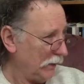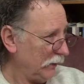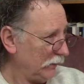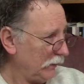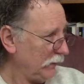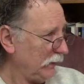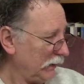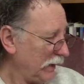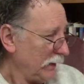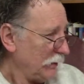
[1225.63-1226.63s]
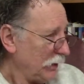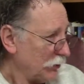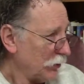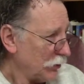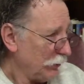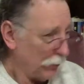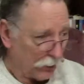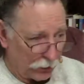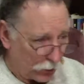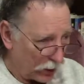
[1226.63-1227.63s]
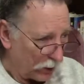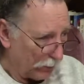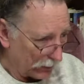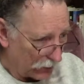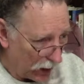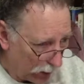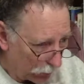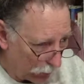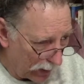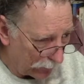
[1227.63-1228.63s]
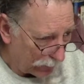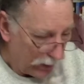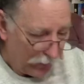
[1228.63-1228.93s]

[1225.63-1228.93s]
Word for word: And in 1864, they're talking about telegraph.